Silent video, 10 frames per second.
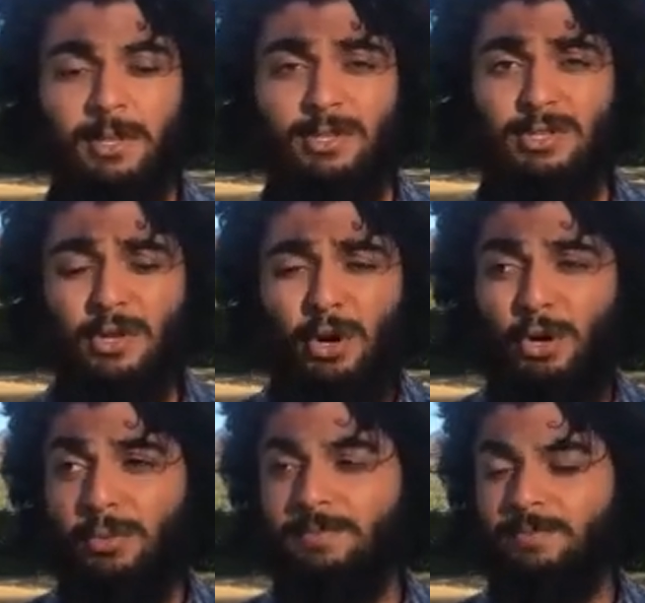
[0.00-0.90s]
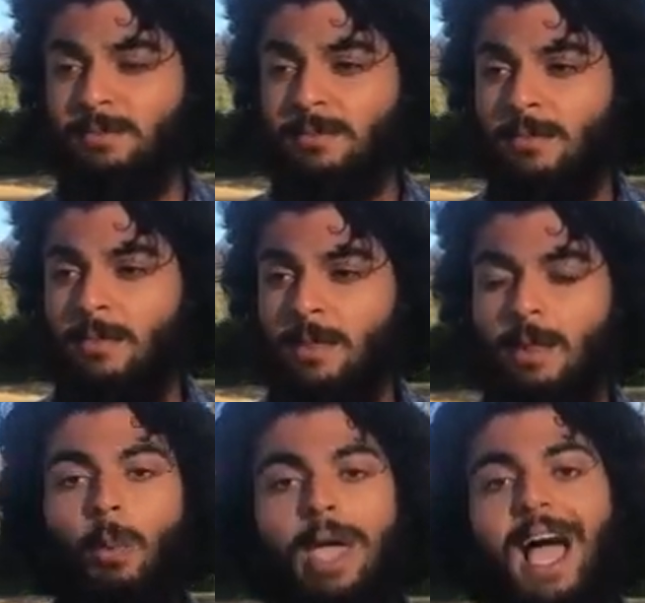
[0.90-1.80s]
So
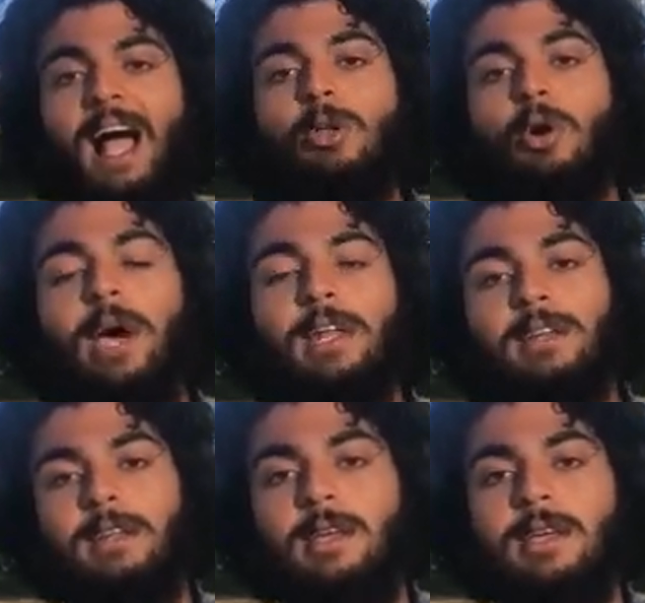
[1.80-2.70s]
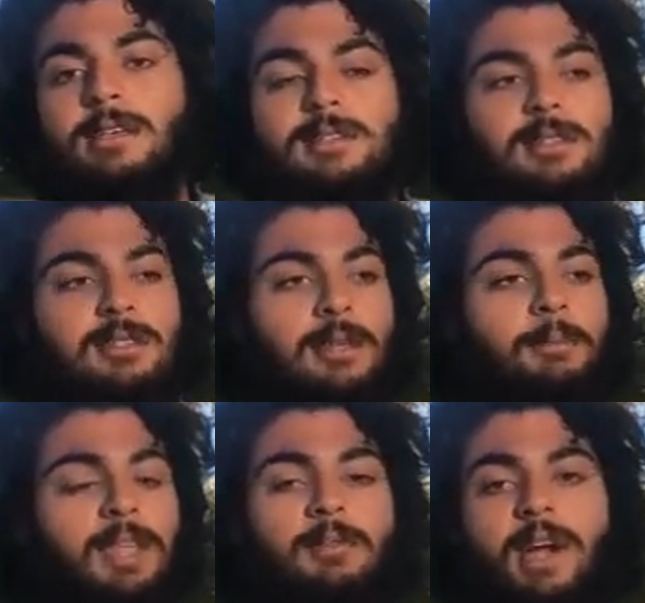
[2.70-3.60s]
the way I look at it is
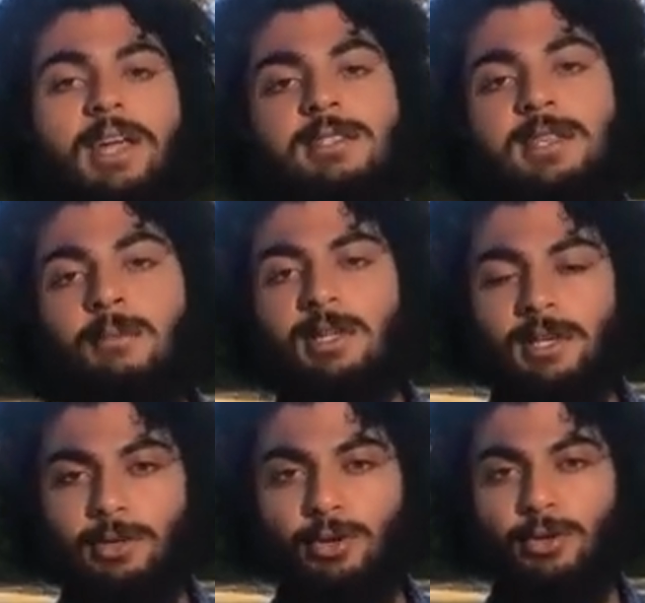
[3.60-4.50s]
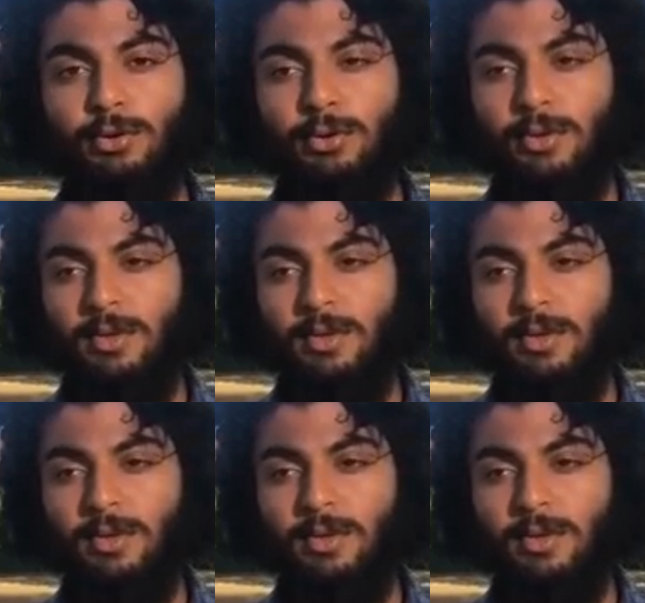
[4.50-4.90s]
something very similar to